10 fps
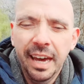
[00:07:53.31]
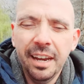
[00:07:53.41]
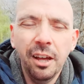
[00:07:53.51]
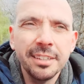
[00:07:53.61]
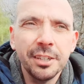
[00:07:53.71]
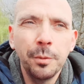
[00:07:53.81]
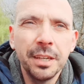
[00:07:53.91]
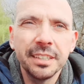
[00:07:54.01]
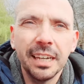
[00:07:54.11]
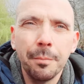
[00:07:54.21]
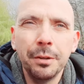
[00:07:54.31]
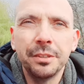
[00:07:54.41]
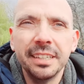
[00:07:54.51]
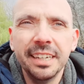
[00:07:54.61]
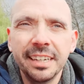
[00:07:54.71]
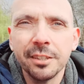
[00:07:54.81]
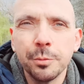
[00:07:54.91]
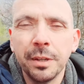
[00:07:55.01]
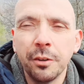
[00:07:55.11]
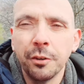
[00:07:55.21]
And also, when you think about the
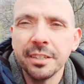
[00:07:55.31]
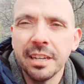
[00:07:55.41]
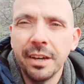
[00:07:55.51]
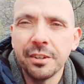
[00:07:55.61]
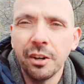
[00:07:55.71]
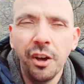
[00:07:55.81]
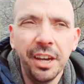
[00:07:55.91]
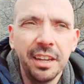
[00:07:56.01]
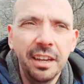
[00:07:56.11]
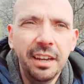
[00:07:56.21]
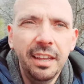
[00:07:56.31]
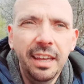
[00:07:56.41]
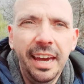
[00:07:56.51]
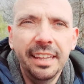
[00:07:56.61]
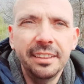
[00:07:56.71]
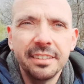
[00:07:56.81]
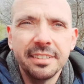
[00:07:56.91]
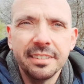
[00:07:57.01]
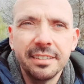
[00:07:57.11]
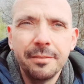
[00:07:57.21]
dealings with Ursula von der Leyen and